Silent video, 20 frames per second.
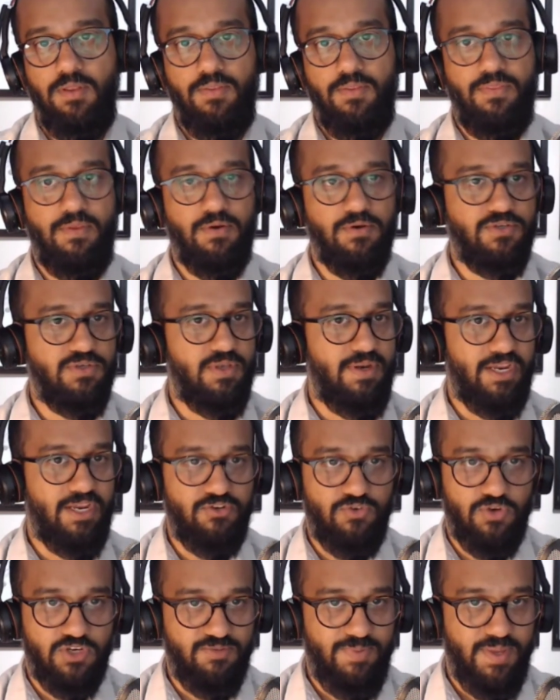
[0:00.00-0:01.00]
There's an
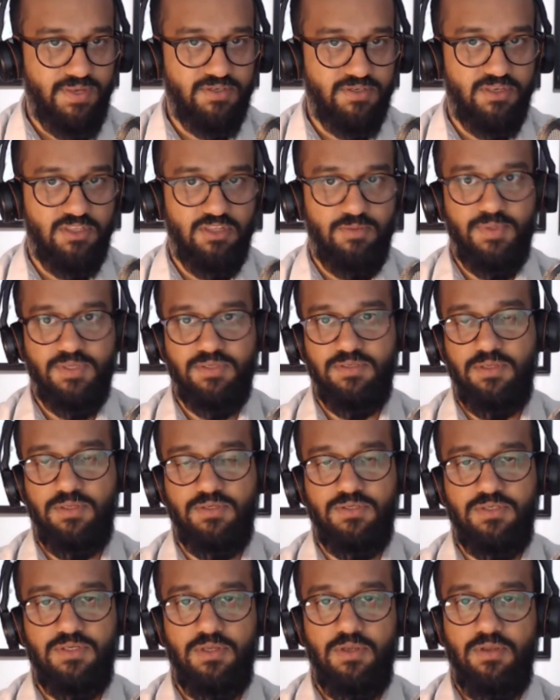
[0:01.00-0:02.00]
extra expense in the
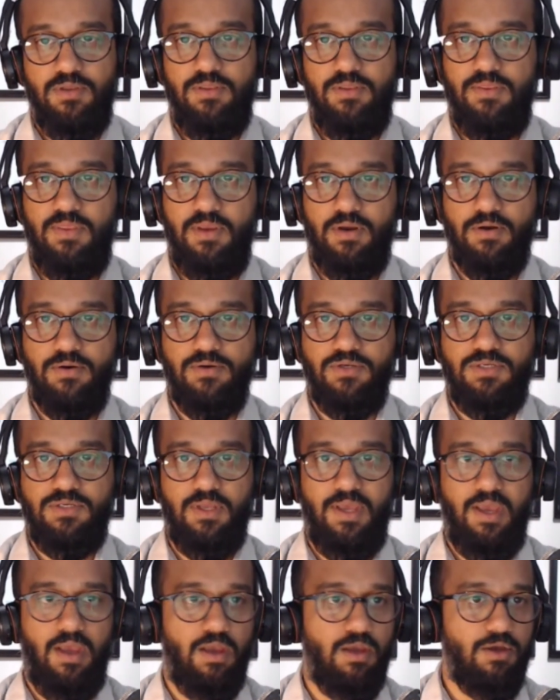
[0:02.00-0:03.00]
business. There's
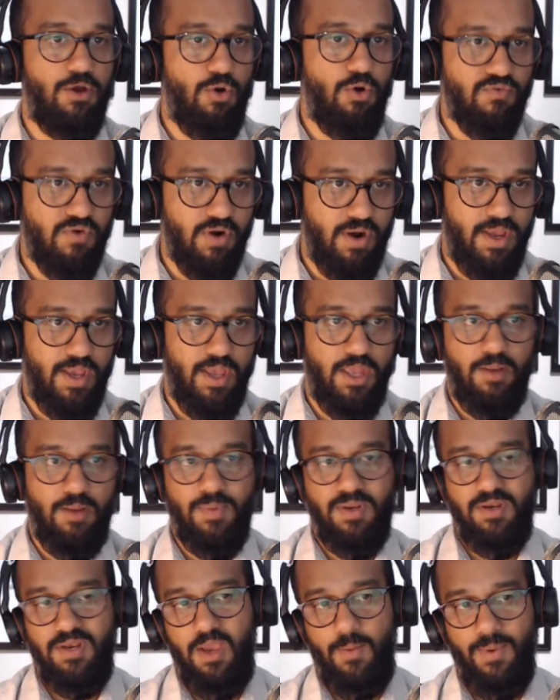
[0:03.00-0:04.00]
overhead. I
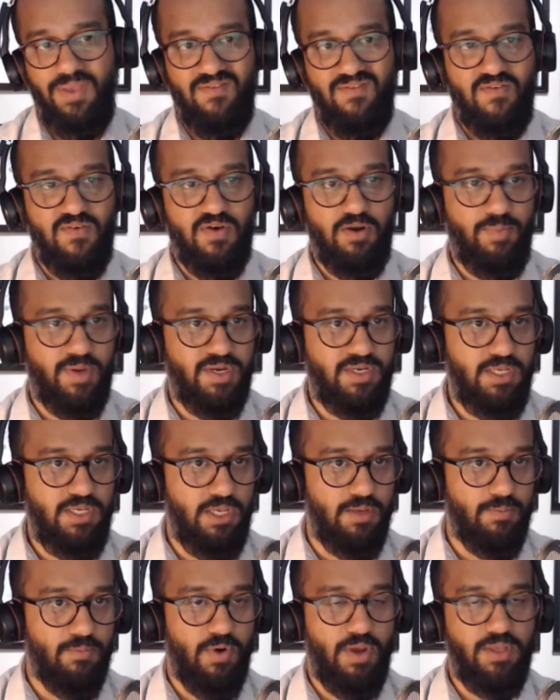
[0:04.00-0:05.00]
mean, now we have a very big
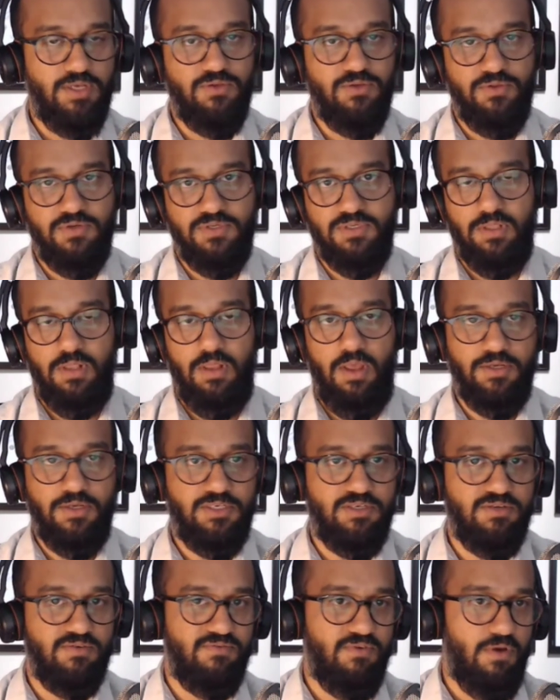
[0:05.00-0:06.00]
team, right? So there's
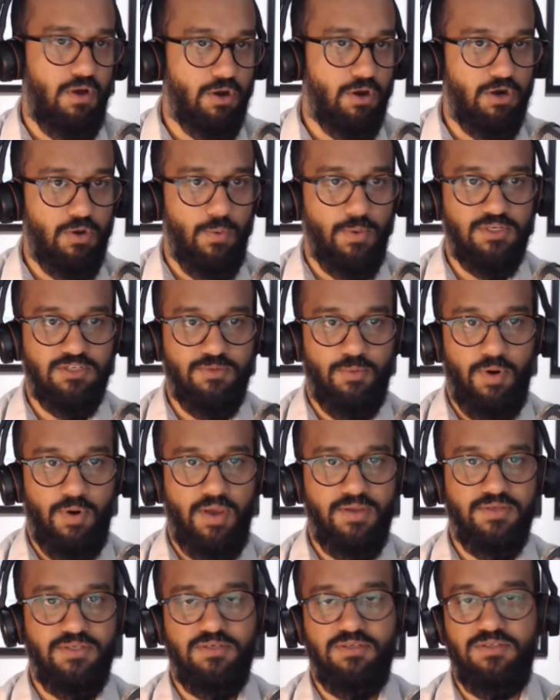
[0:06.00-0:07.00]
lots of ongoing
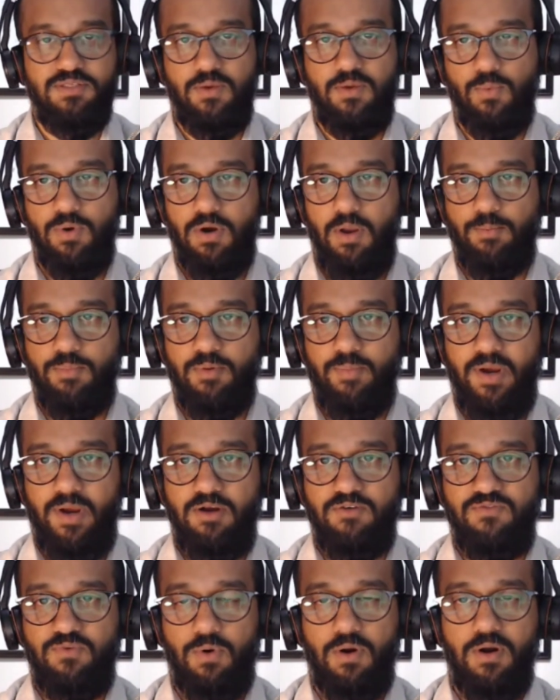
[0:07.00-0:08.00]
surprises that we're
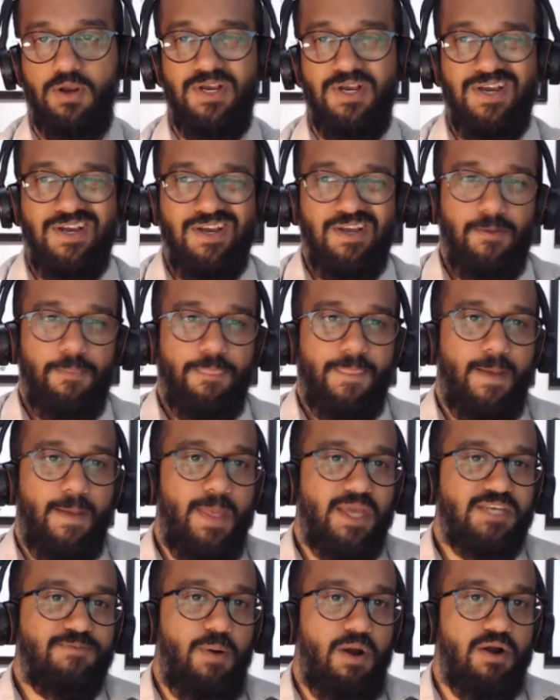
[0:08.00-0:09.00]
unprepared for. And
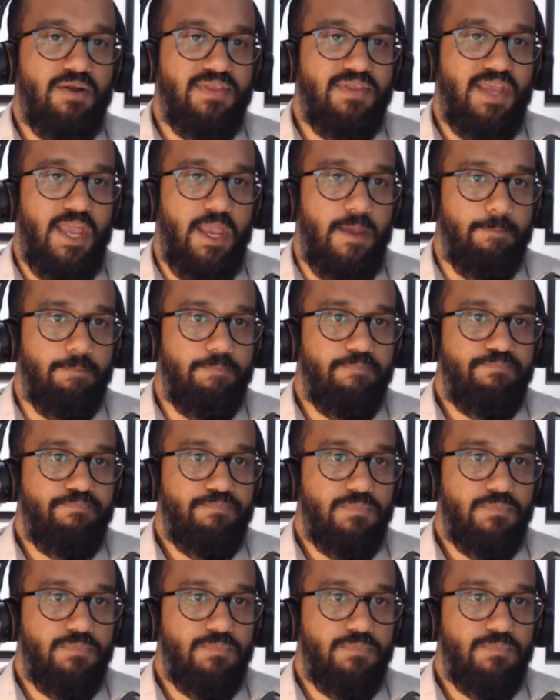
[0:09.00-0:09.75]
that's part of the game.